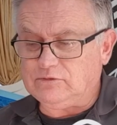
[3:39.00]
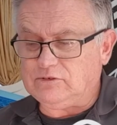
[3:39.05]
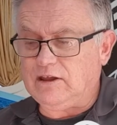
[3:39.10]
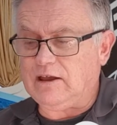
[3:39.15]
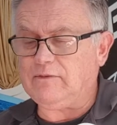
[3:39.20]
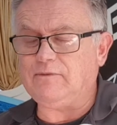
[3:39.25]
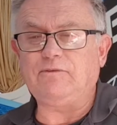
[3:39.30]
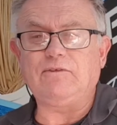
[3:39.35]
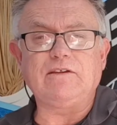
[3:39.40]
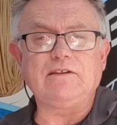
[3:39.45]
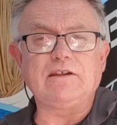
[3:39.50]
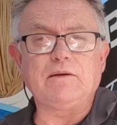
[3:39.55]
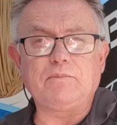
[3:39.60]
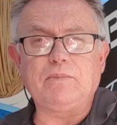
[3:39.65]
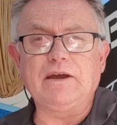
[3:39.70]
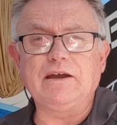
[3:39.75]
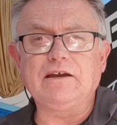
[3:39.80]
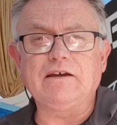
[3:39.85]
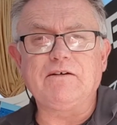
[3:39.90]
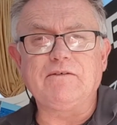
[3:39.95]
tough and the
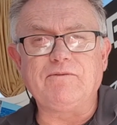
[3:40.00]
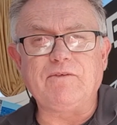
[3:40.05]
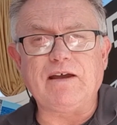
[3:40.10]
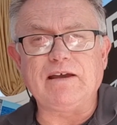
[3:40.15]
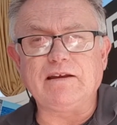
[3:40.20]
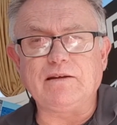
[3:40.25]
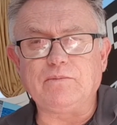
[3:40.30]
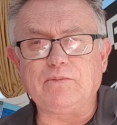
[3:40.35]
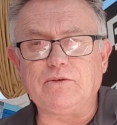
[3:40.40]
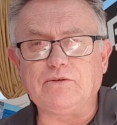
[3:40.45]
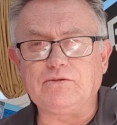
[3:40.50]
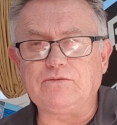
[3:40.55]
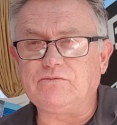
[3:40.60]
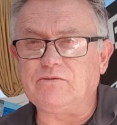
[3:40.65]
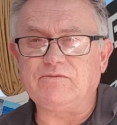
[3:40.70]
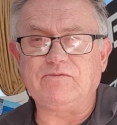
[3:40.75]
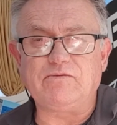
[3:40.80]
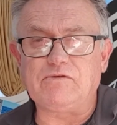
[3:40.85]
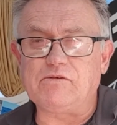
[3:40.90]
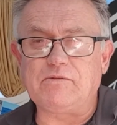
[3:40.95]
pink available
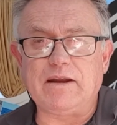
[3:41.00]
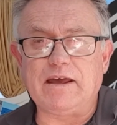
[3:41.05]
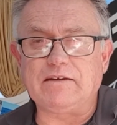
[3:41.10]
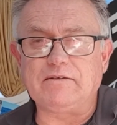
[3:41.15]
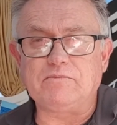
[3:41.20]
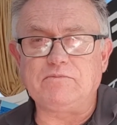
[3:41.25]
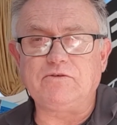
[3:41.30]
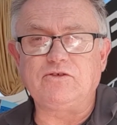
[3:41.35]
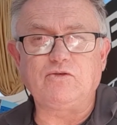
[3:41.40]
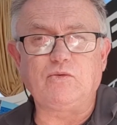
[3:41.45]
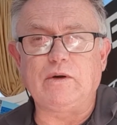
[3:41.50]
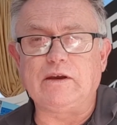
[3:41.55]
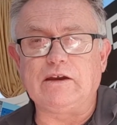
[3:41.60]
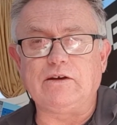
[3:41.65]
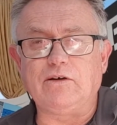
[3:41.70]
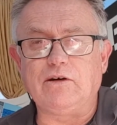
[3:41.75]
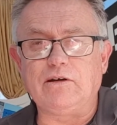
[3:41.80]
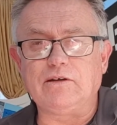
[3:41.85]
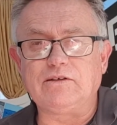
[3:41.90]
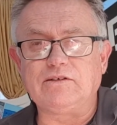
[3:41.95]
for around $20.
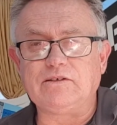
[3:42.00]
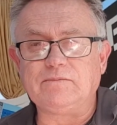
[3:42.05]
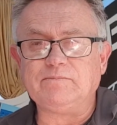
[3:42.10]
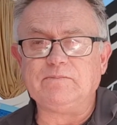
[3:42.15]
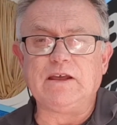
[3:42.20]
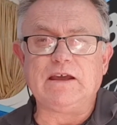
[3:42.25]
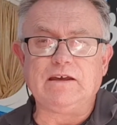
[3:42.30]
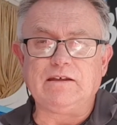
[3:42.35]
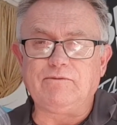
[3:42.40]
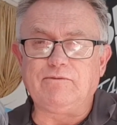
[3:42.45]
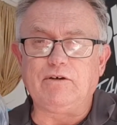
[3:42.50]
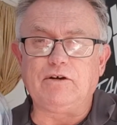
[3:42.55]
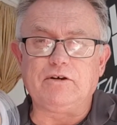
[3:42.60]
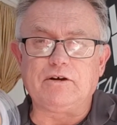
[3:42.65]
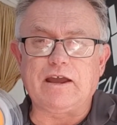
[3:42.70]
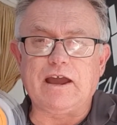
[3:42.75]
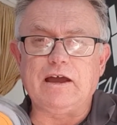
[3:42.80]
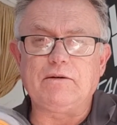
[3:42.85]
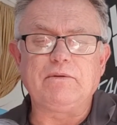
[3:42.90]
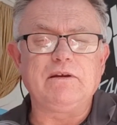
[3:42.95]

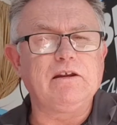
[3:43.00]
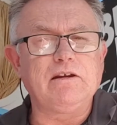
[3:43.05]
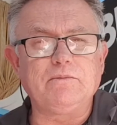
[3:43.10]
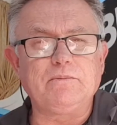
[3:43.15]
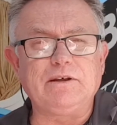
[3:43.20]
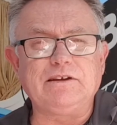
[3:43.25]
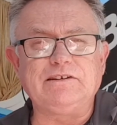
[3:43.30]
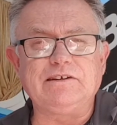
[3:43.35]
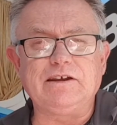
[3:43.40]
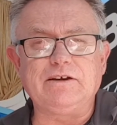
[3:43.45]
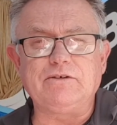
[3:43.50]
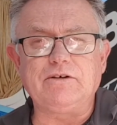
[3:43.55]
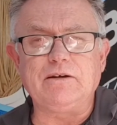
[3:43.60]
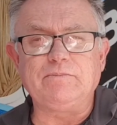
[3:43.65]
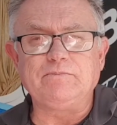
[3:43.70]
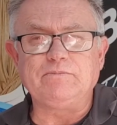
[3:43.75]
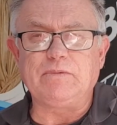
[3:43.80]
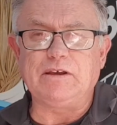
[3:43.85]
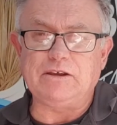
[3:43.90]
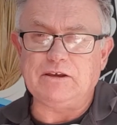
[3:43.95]
Fluorocarbon a little bit dearer,
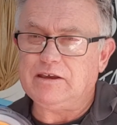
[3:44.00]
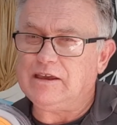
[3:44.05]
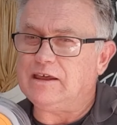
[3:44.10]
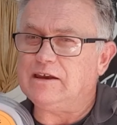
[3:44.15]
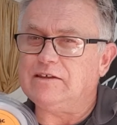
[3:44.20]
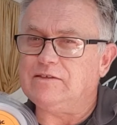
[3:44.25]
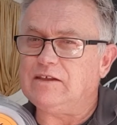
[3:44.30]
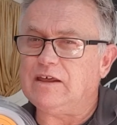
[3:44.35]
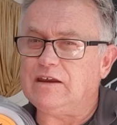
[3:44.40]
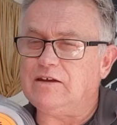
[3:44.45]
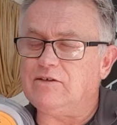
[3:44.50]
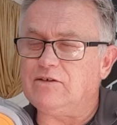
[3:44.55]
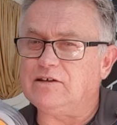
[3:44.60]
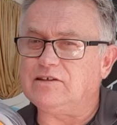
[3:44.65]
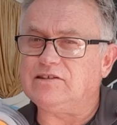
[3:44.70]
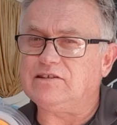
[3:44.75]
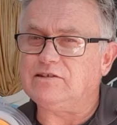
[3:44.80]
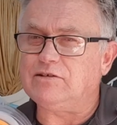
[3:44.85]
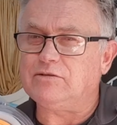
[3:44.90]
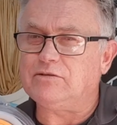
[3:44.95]
but you're getting that
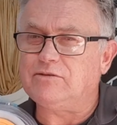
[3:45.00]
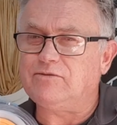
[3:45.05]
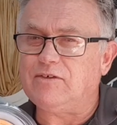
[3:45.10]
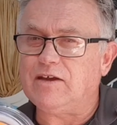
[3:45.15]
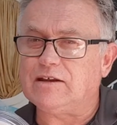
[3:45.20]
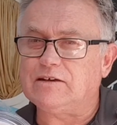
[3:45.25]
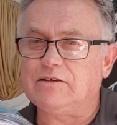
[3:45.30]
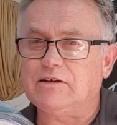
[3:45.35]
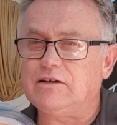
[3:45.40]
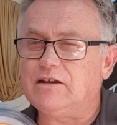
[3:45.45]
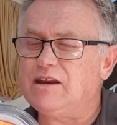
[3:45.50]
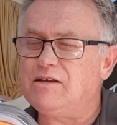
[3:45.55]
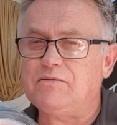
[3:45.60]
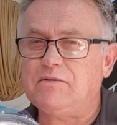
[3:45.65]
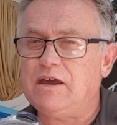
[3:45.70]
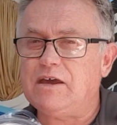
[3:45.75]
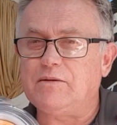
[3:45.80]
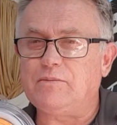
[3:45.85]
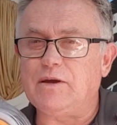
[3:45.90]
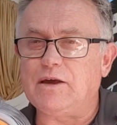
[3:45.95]
nice stealth factor at
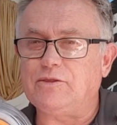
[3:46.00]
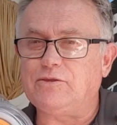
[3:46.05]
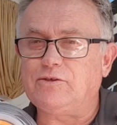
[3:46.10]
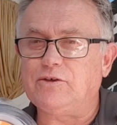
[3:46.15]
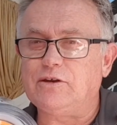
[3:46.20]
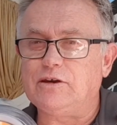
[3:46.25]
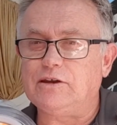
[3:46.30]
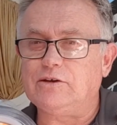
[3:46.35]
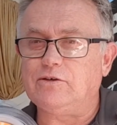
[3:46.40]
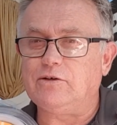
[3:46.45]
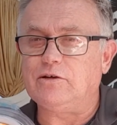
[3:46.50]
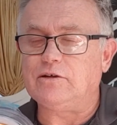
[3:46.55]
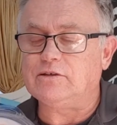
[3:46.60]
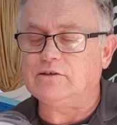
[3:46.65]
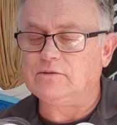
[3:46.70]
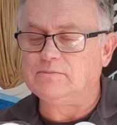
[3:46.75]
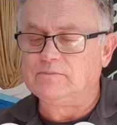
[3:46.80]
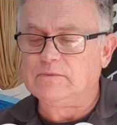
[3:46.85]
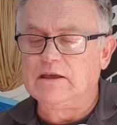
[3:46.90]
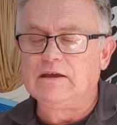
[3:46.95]
about
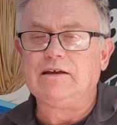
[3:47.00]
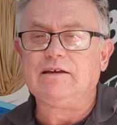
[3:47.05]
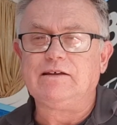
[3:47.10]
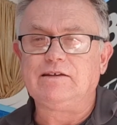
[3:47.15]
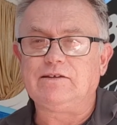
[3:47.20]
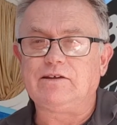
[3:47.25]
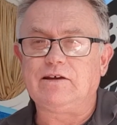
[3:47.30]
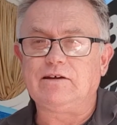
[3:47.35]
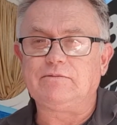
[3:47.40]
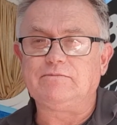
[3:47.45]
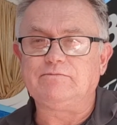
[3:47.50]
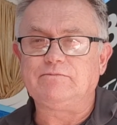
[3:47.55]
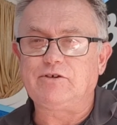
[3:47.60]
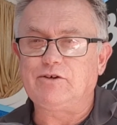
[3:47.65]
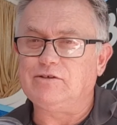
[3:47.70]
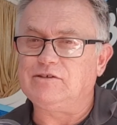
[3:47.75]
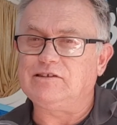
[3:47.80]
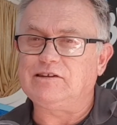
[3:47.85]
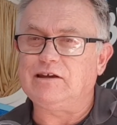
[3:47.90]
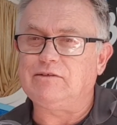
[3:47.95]
$30. So
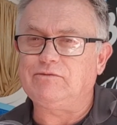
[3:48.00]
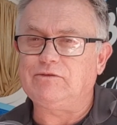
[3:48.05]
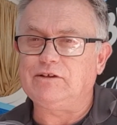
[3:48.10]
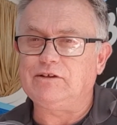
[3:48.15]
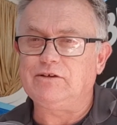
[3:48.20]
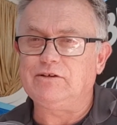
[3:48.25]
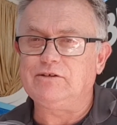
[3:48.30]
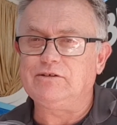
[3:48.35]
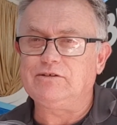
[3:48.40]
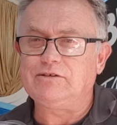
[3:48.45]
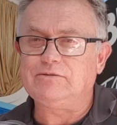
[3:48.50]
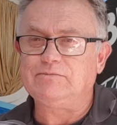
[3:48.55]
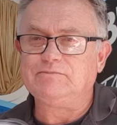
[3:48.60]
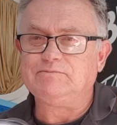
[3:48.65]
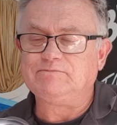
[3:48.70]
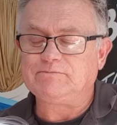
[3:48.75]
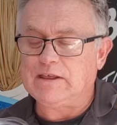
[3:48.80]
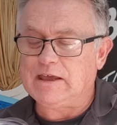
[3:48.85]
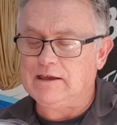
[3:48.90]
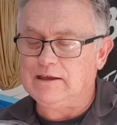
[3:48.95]
good stuff to use,
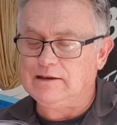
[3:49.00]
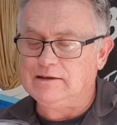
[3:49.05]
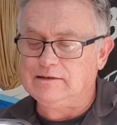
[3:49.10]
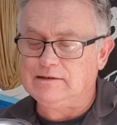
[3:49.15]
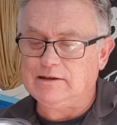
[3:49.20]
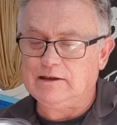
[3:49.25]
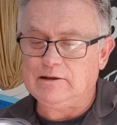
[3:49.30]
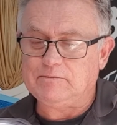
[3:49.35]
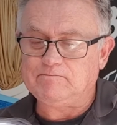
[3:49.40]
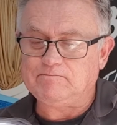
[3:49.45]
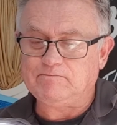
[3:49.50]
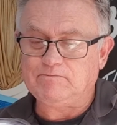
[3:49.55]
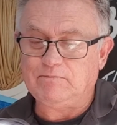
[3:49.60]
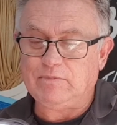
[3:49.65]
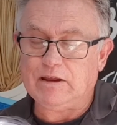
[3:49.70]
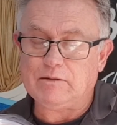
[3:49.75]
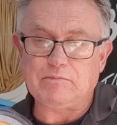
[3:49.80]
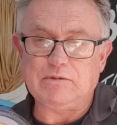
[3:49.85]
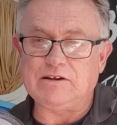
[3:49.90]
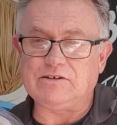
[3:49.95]
and
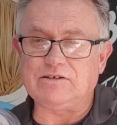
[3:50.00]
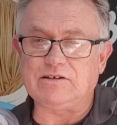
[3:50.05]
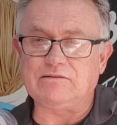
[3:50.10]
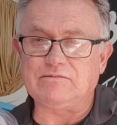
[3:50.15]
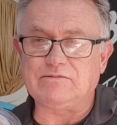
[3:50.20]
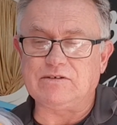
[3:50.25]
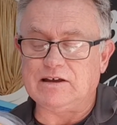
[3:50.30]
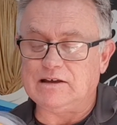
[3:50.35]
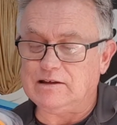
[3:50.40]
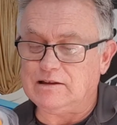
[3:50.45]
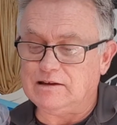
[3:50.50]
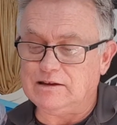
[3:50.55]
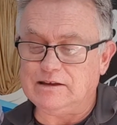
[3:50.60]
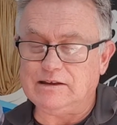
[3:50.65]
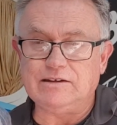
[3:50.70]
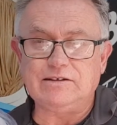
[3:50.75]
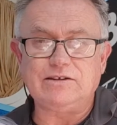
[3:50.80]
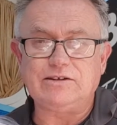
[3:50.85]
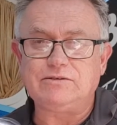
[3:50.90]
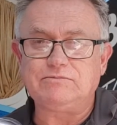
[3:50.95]
Black Magic
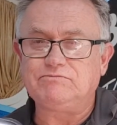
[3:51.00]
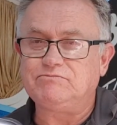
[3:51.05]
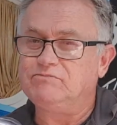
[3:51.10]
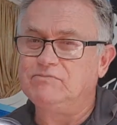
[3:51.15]
leaders,